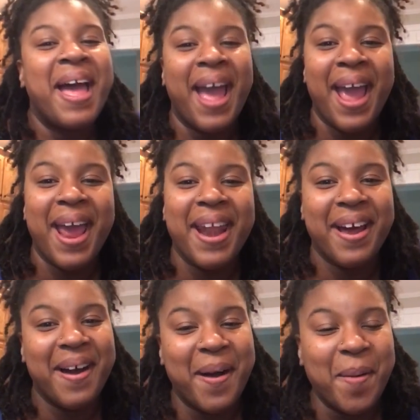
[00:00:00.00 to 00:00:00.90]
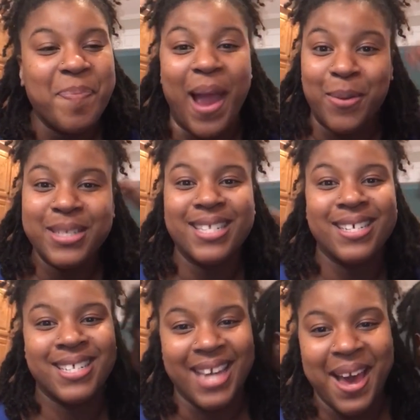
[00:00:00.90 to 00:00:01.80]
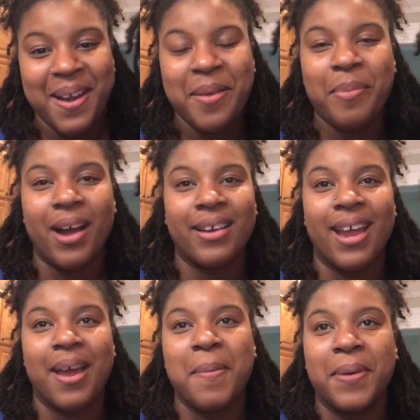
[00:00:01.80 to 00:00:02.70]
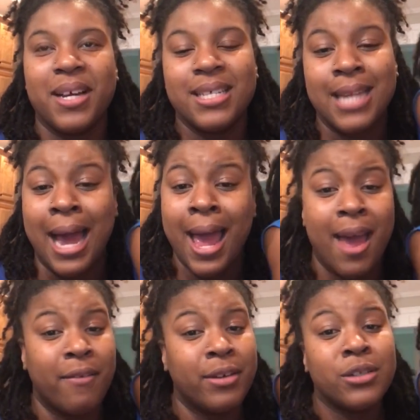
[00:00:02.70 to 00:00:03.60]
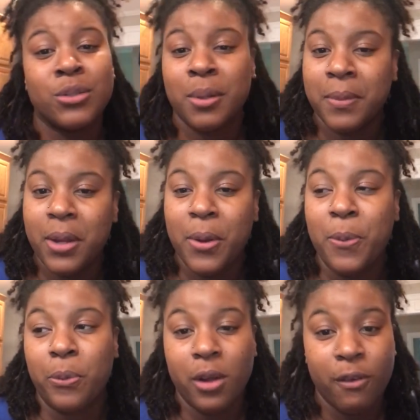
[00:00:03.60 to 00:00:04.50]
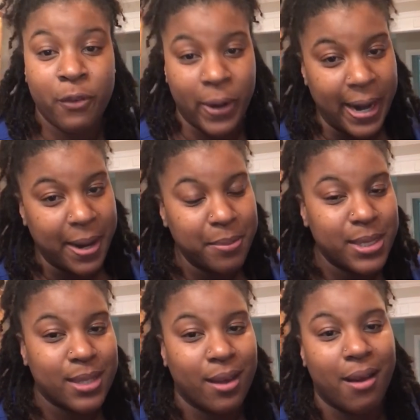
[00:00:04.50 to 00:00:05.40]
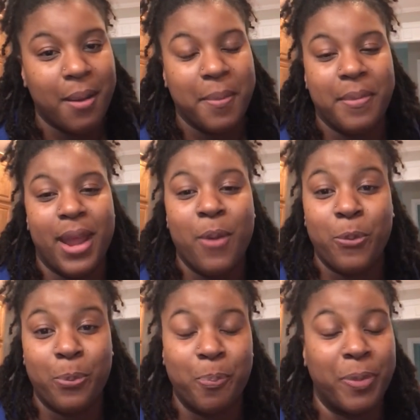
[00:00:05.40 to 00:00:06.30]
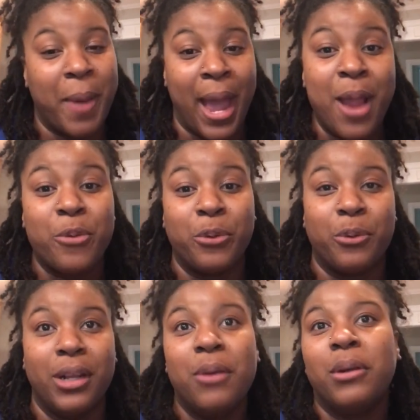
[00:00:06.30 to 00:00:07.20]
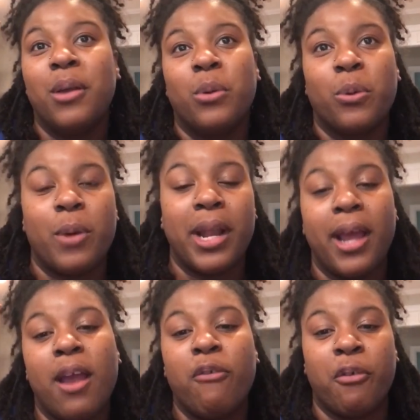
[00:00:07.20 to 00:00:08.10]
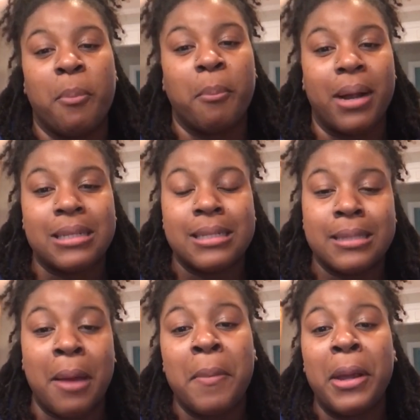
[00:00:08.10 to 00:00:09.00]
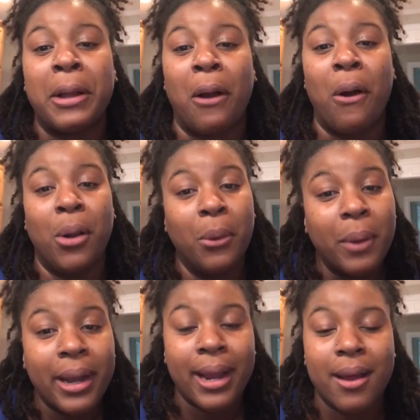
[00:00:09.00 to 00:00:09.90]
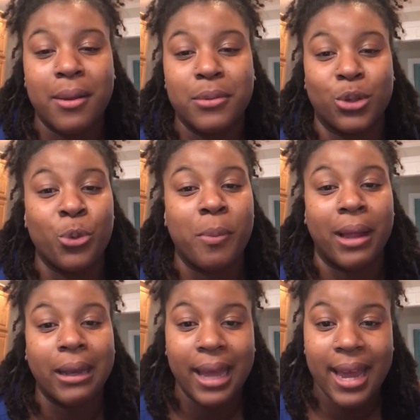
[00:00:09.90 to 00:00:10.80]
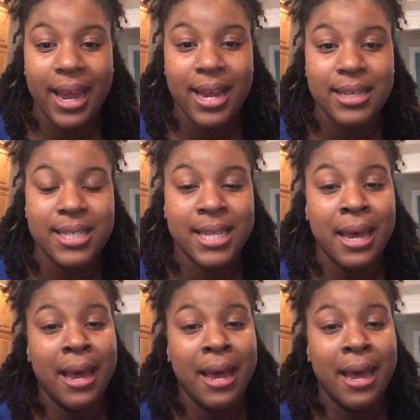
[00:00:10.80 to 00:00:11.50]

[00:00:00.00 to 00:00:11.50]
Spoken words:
And I was excited about that because I have extremely rough cramps. The pain literally will radiate from my stomach all the way down through my legs.